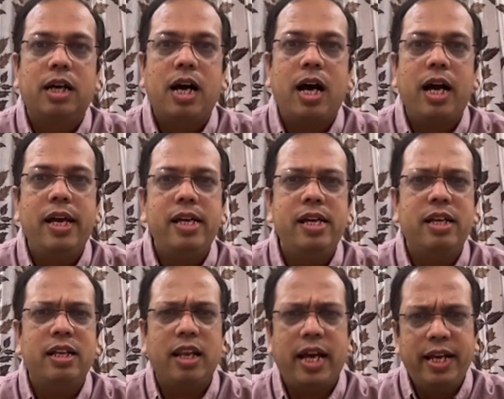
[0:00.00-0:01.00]
I
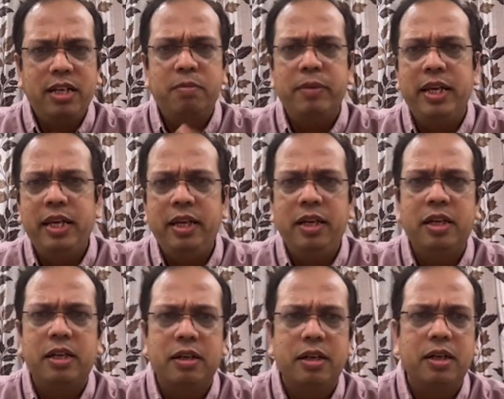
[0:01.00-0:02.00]
liked many
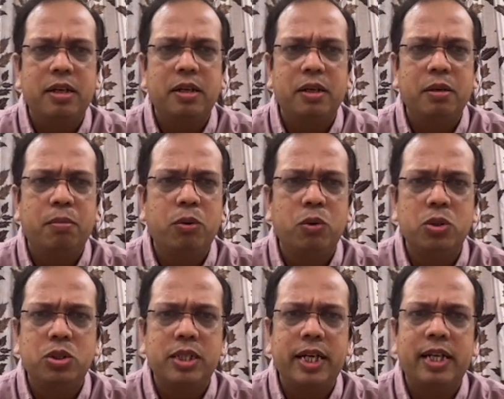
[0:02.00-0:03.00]

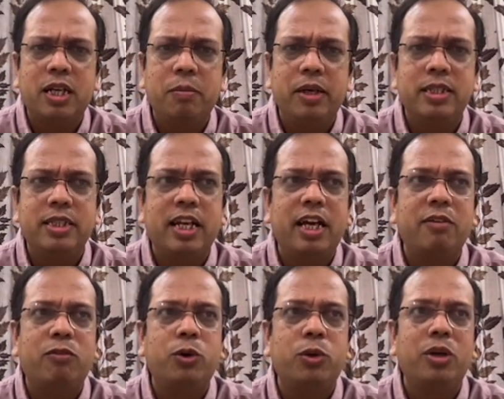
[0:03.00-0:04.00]
posts and comments, and I
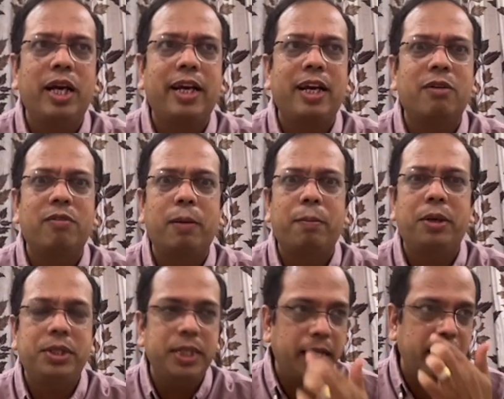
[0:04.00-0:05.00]
want to like kind of
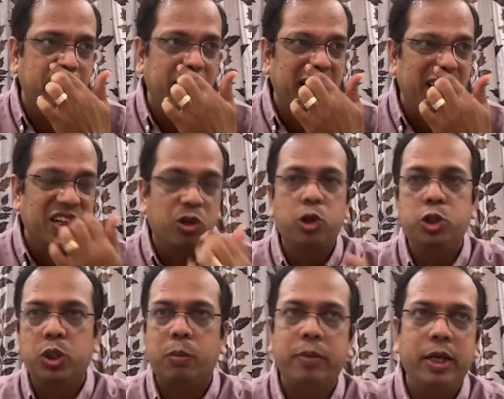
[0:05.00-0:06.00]
appreciate. Good
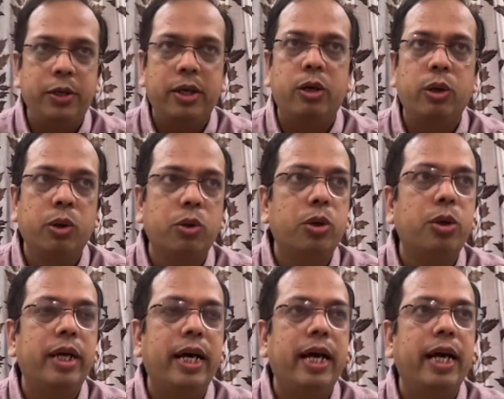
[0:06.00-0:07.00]
job, man. You are doing good.
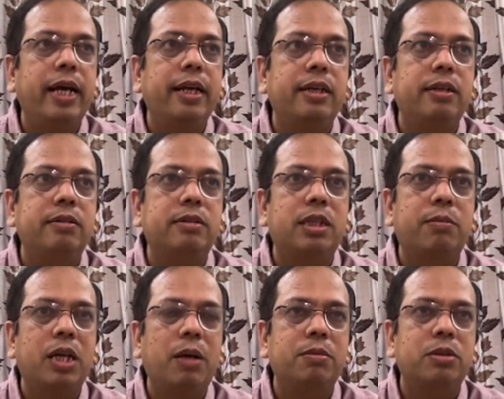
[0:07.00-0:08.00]
And
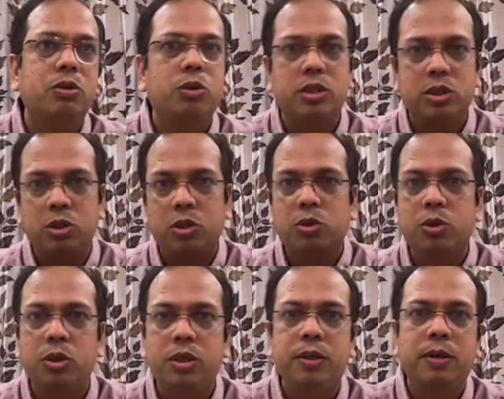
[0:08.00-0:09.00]
sometimes no, it's not
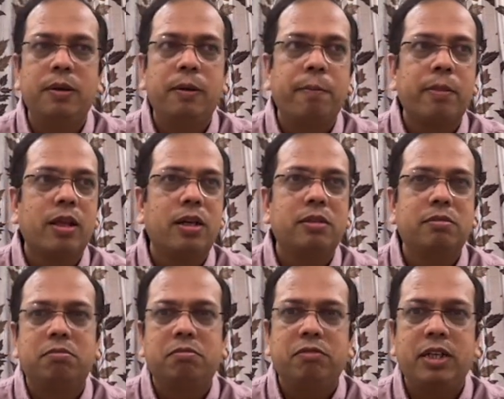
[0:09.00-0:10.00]
good.
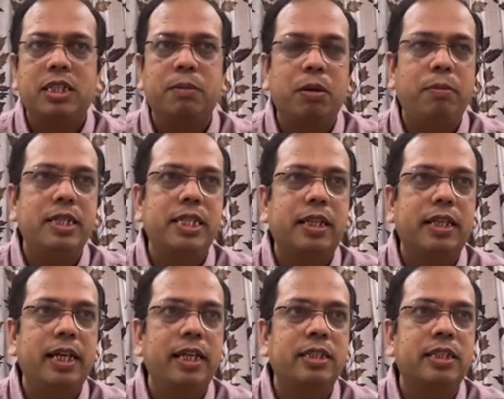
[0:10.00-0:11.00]
Very simple, basic
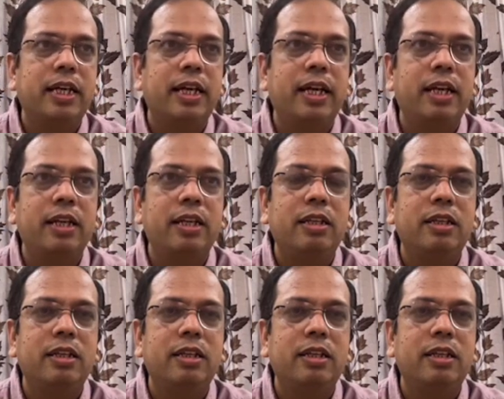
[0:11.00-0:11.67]
things. And